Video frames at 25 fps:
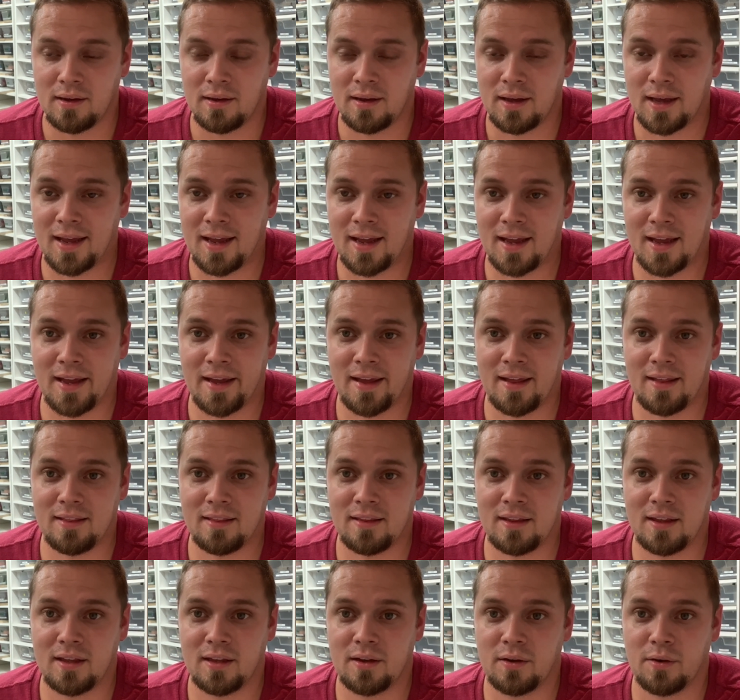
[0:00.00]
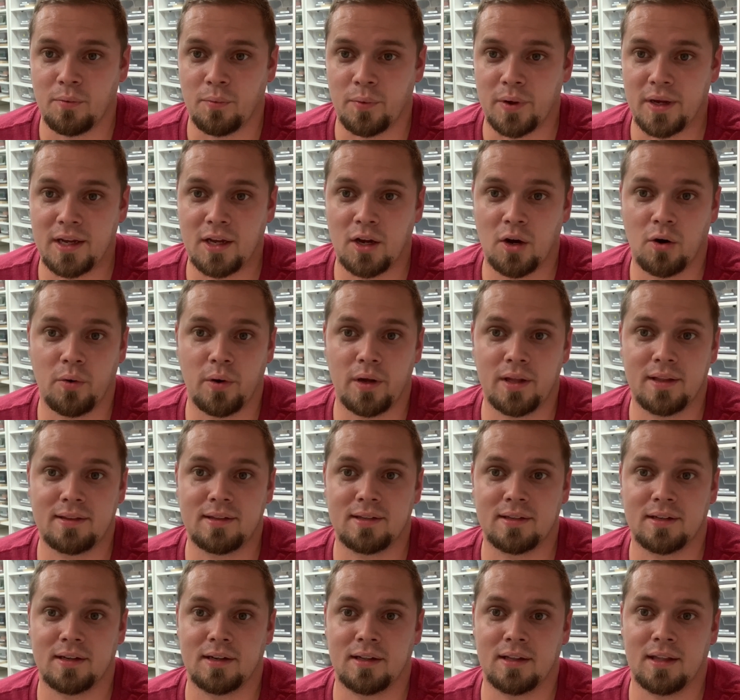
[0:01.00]
And we go
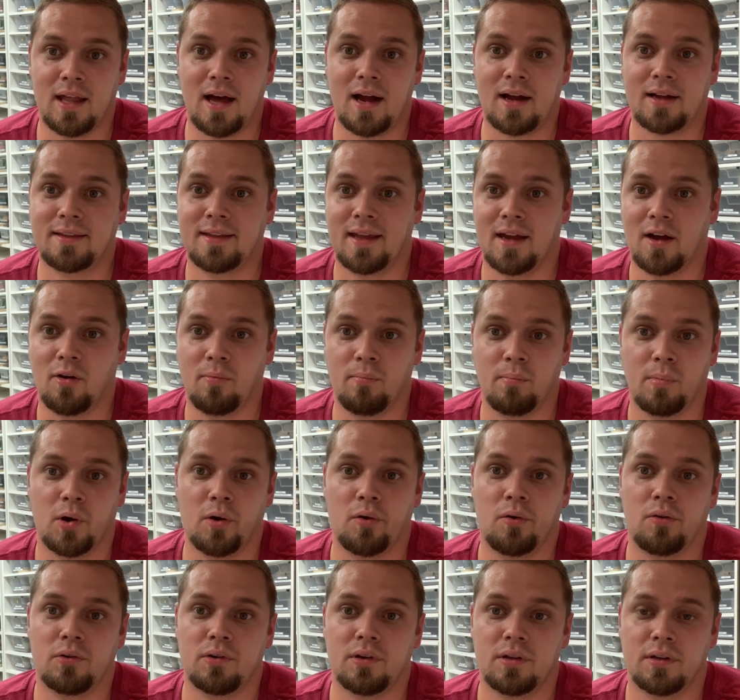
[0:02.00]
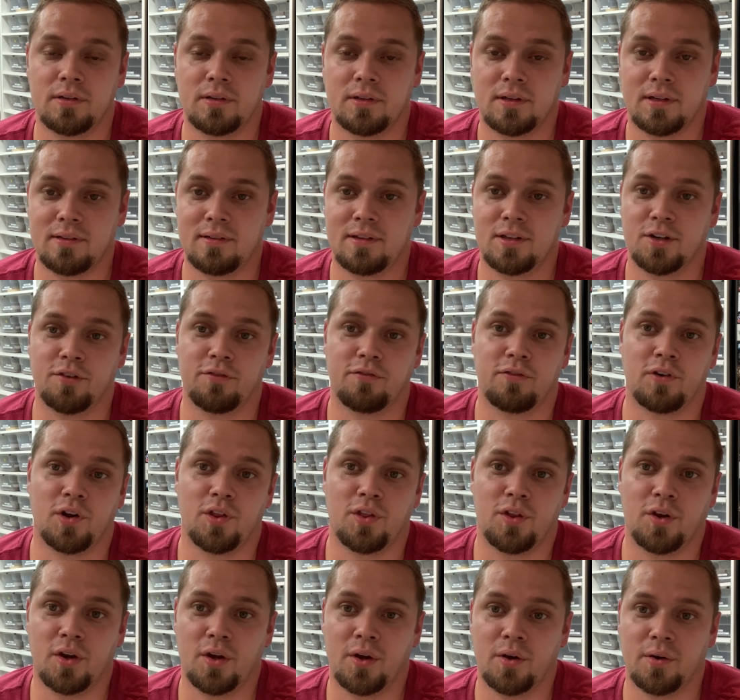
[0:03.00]
into lockdown mode until
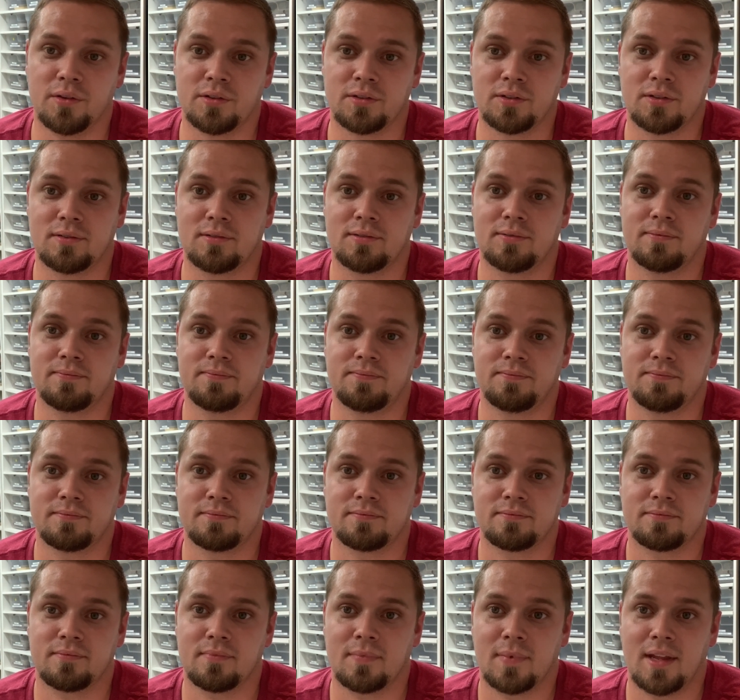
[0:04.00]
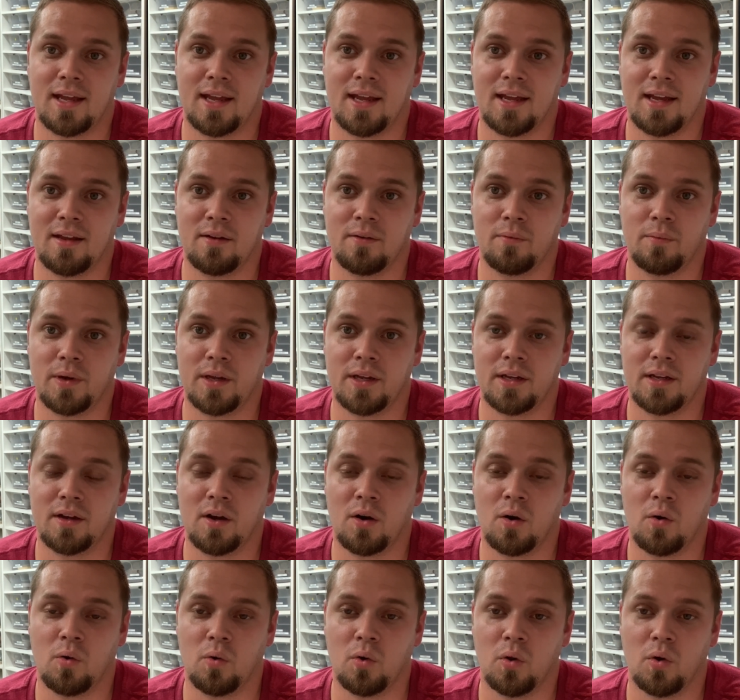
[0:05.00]
further notice. And we
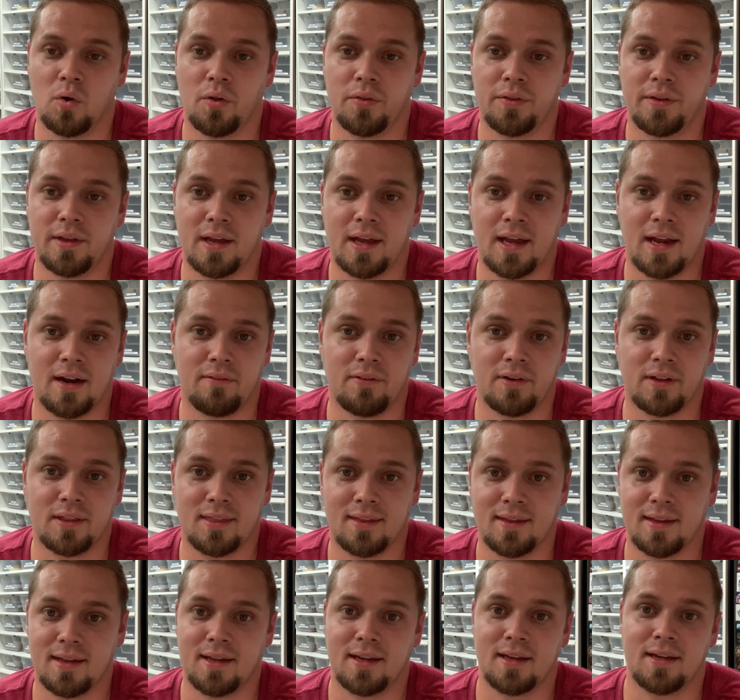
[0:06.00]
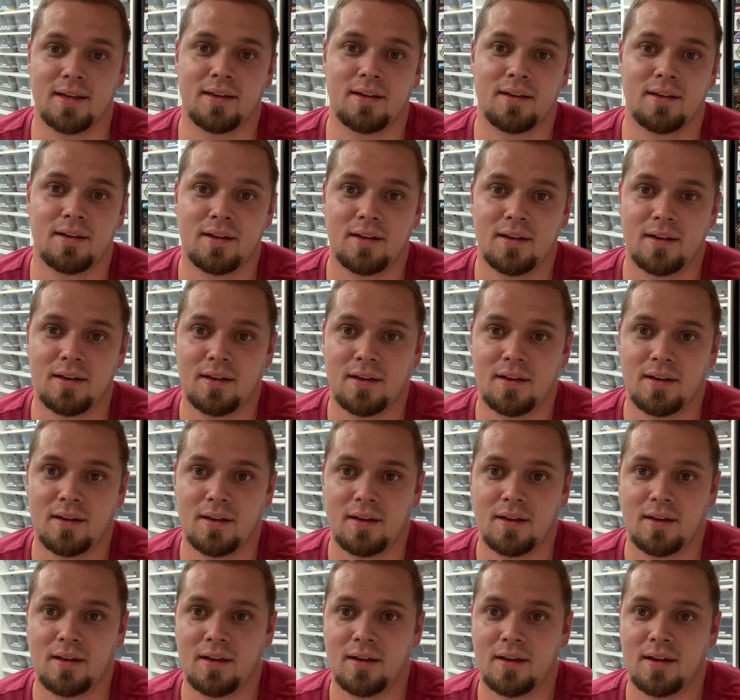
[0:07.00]
hold on to everything
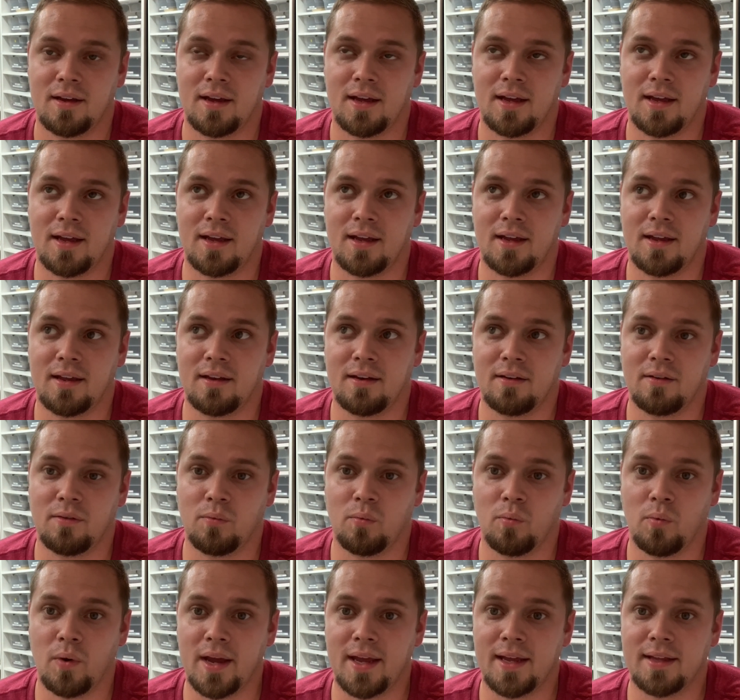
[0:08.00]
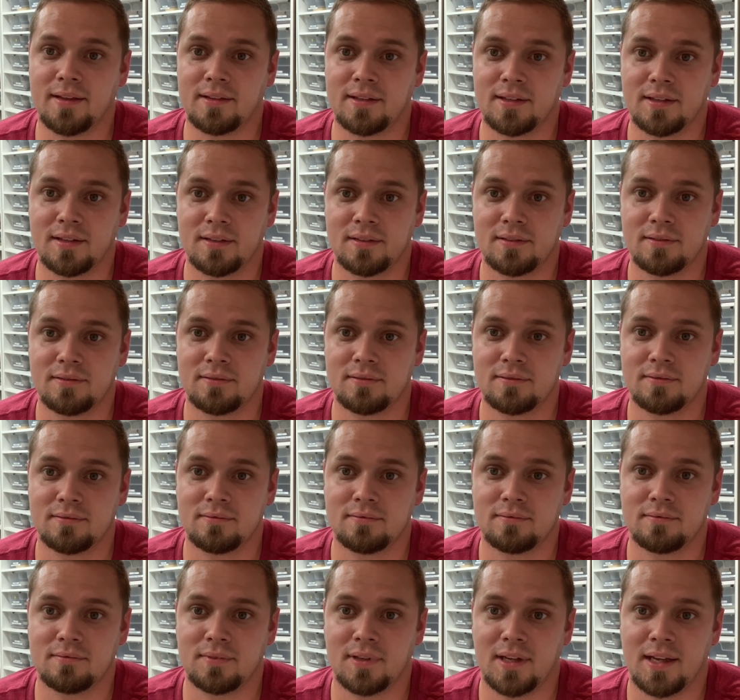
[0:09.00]
and wait
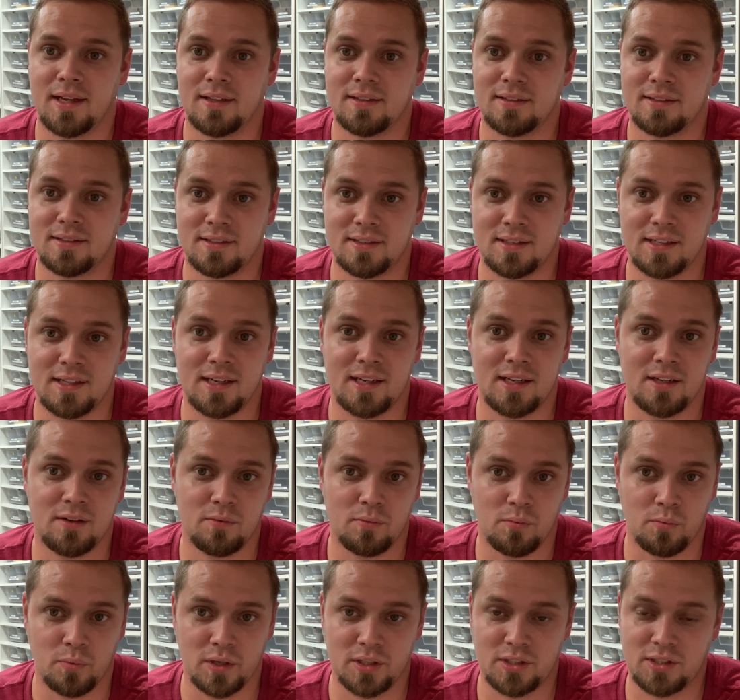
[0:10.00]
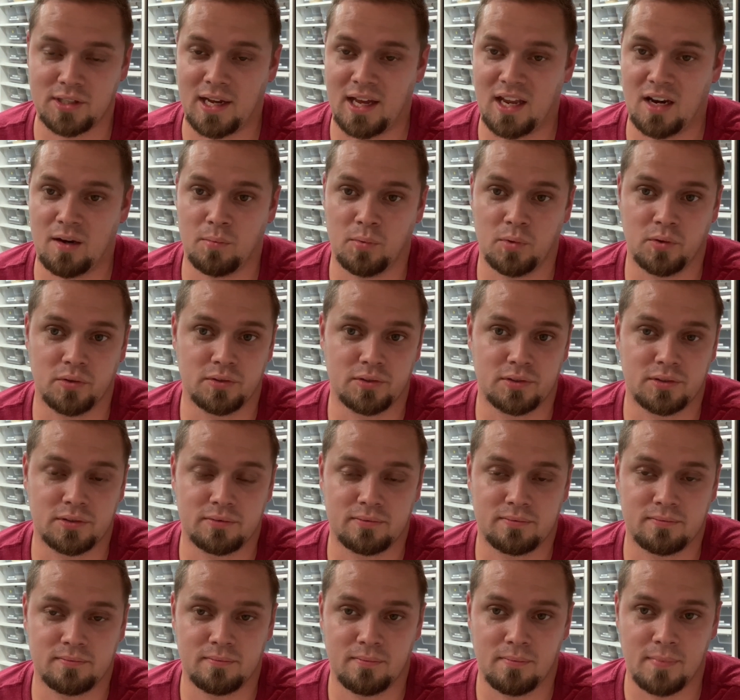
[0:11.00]
and see which animals
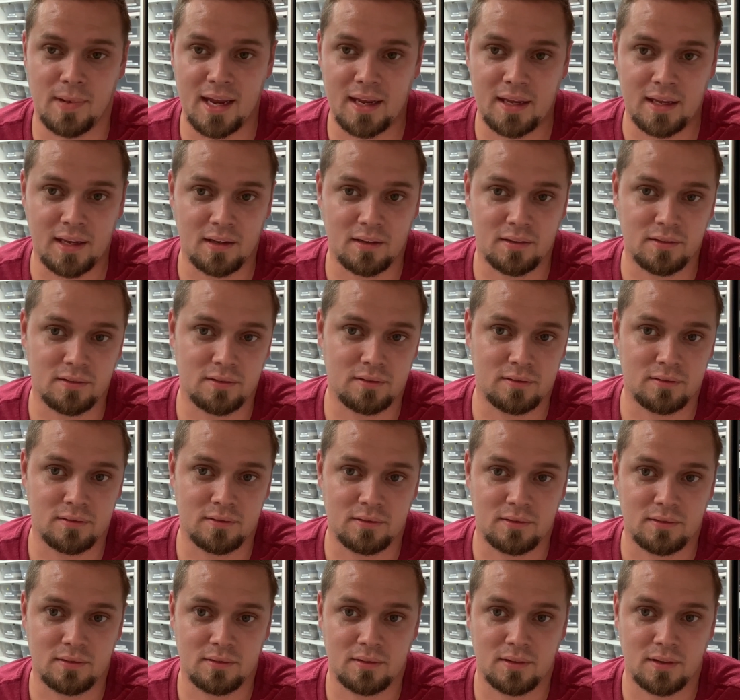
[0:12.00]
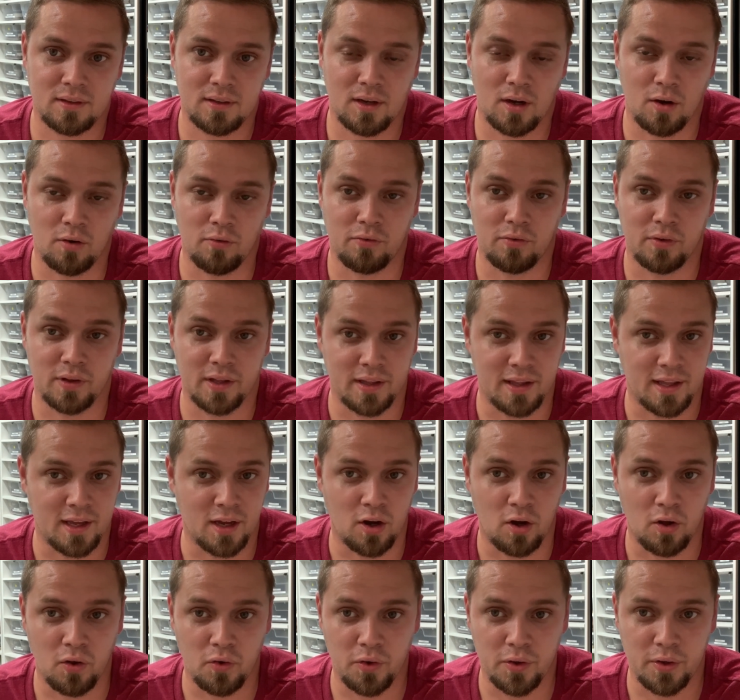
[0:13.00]
make it. Hopefully they
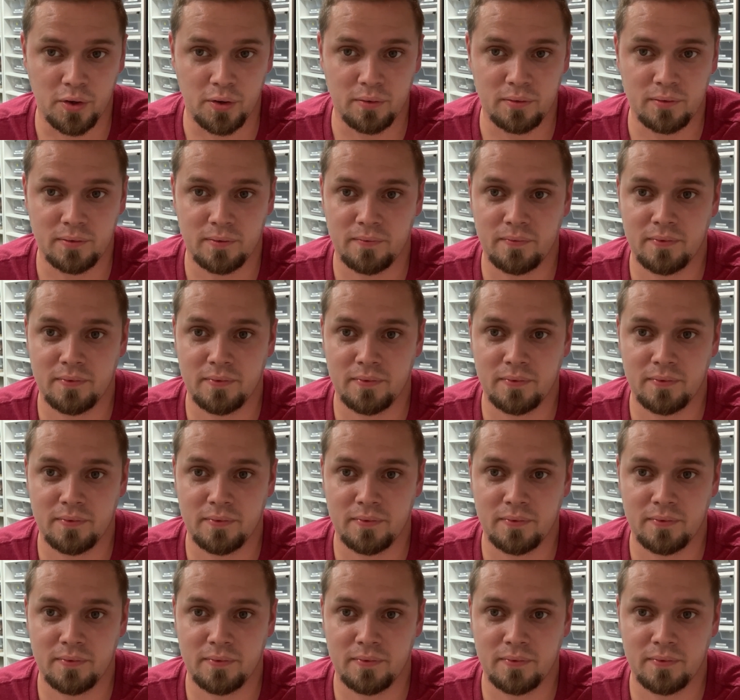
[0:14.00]
all do.